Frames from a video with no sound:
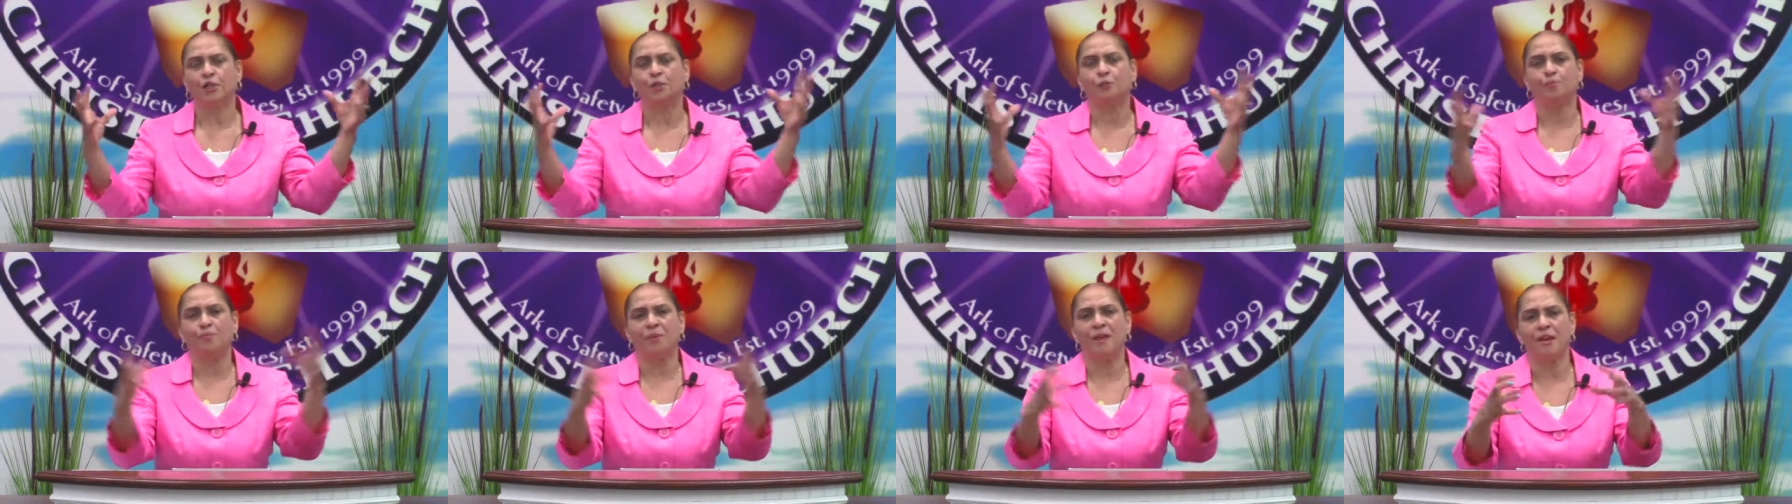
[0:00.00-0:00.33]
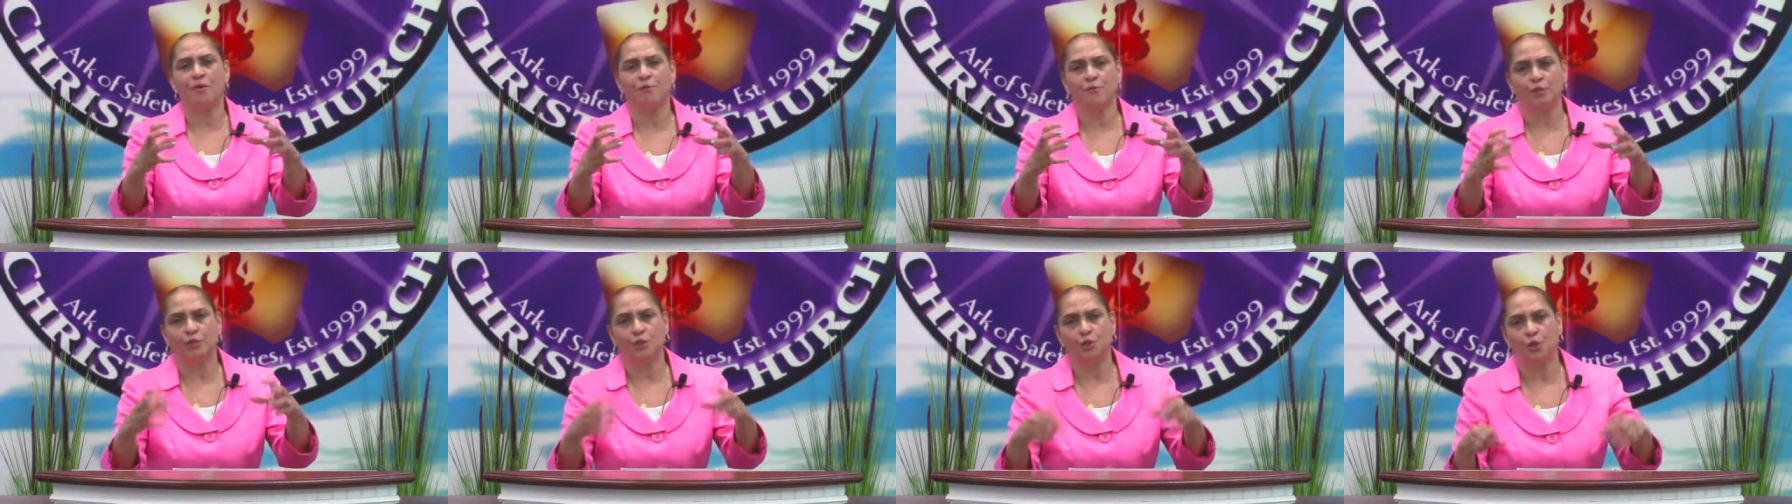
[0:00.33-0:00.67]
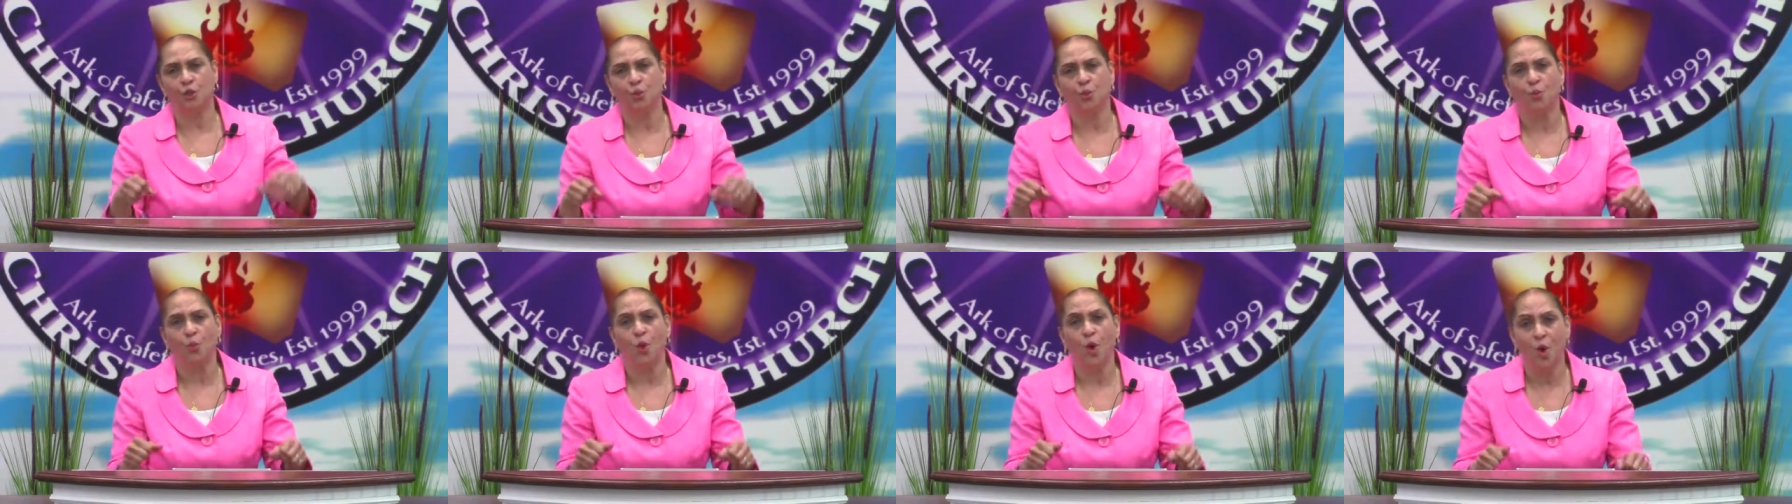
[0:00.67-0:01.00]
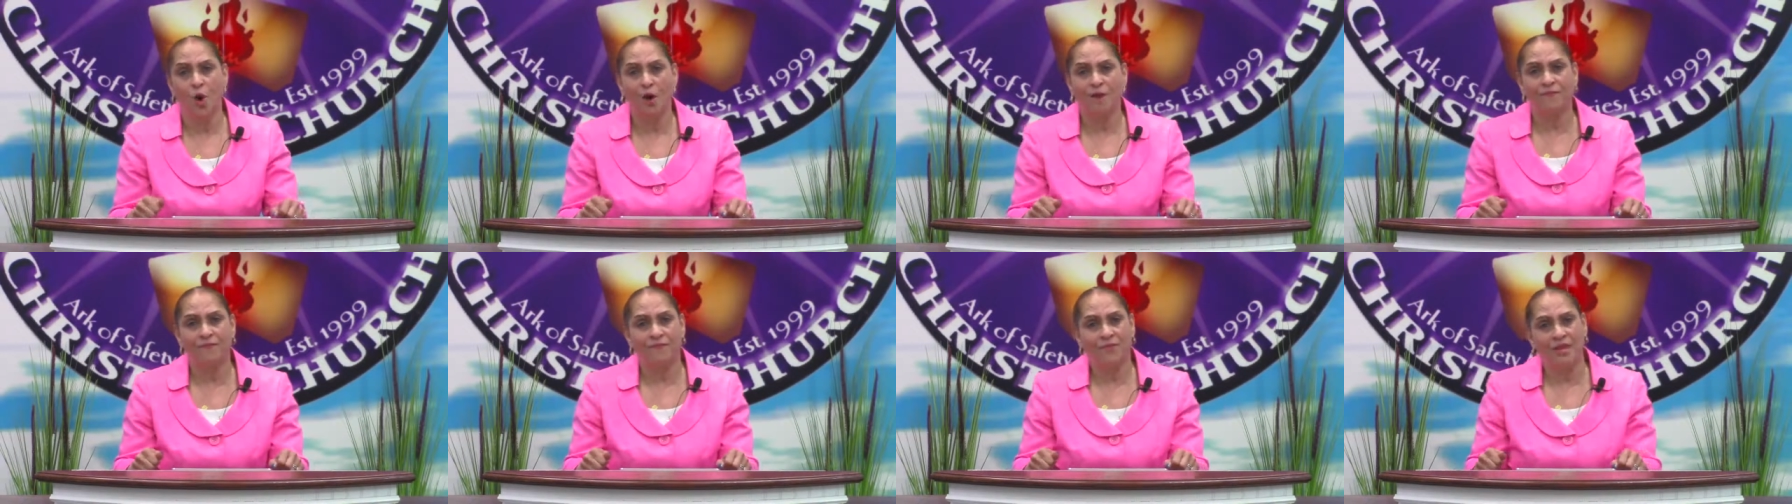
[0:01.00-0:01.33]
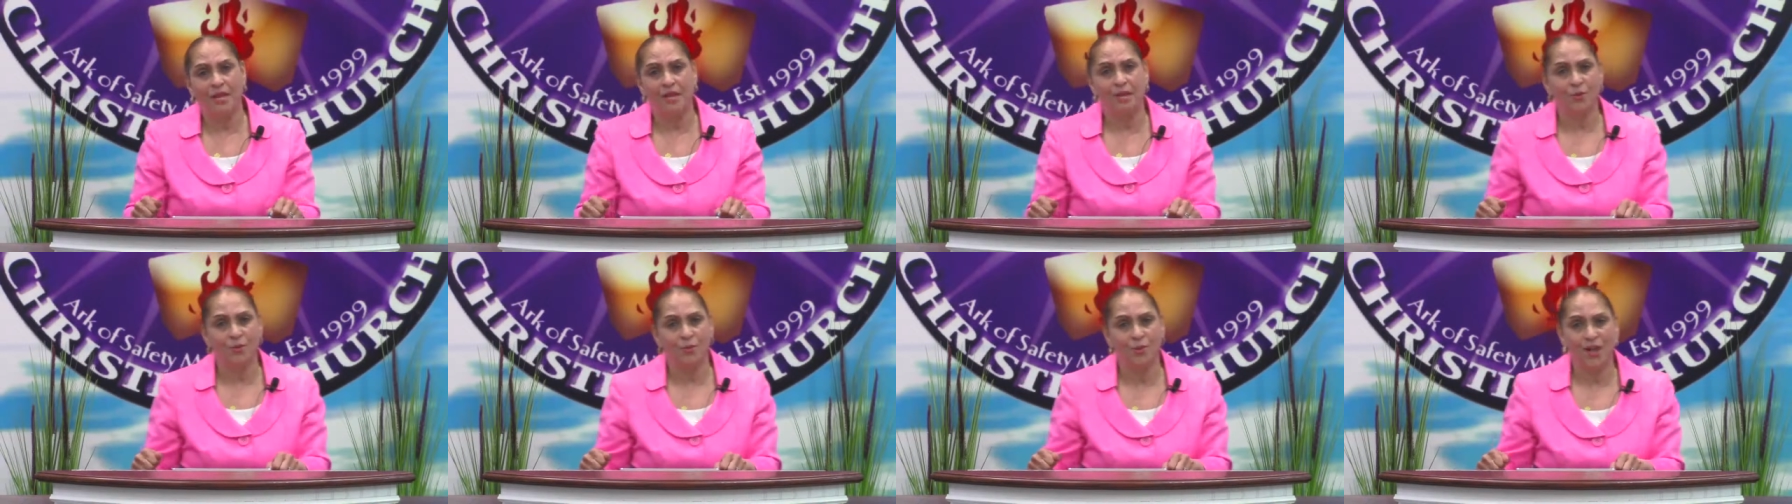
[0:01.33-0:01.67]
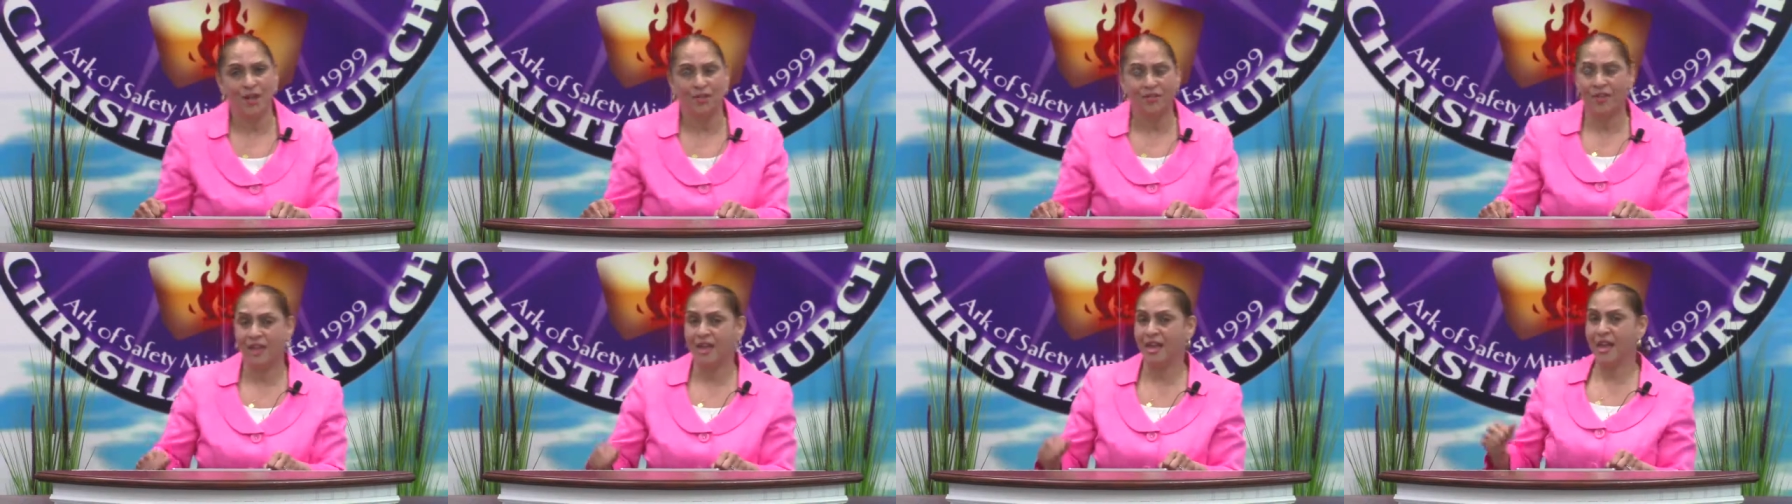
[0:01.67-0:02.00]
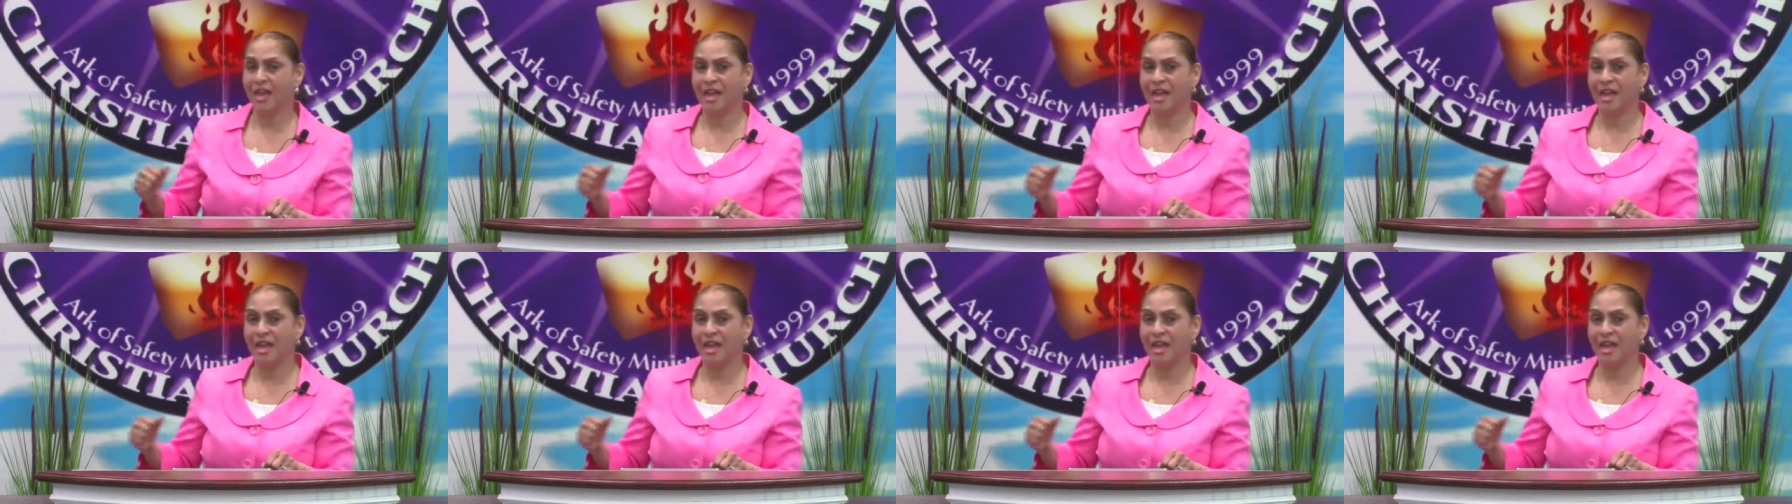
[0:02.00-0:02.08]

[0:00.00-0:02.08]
spiritual warfare where the